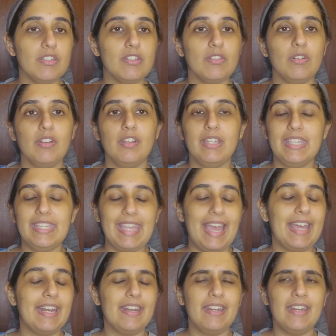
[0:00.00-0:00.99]
So
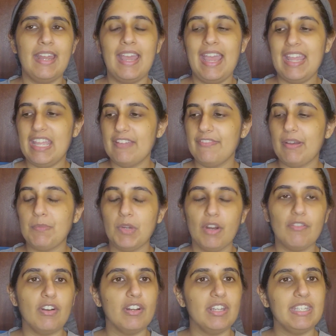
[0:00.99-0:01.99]
if I'm not
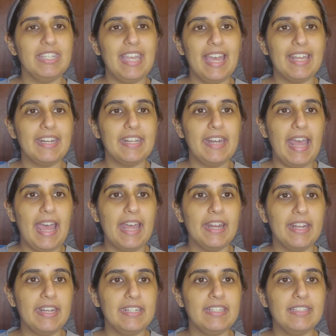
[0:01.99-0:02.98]
wrong, he had a
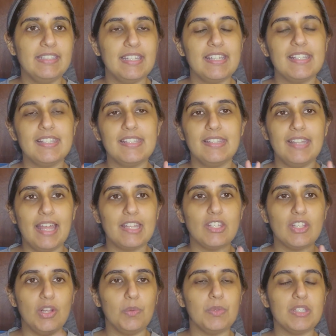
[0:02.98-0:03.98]
hand in this, and that's
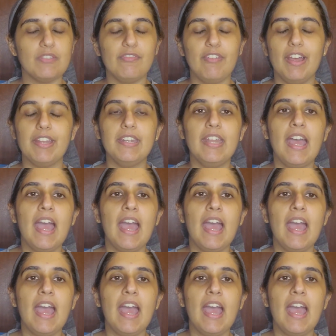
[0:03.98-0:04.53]
always fun.